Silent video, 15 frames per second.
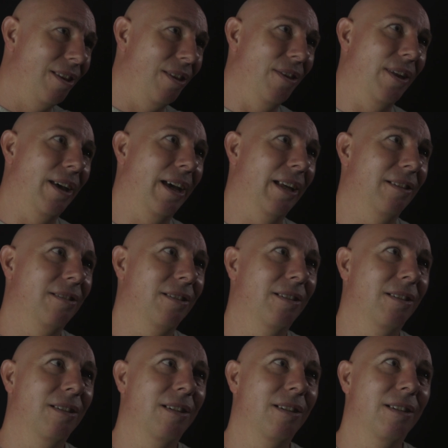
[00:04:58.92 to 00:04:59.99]
that
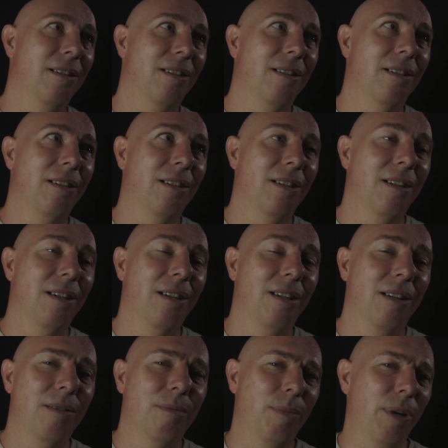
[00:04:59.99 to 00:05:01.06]

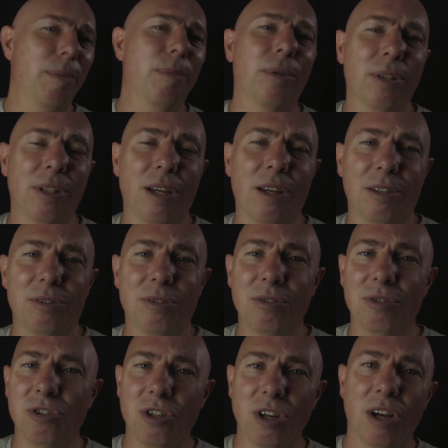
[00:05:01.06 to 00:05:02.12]
people are going to
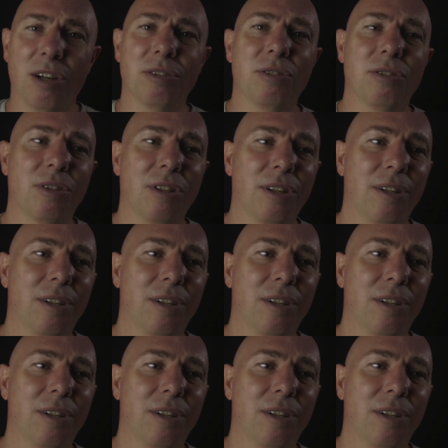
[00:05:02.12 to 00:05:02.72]
judge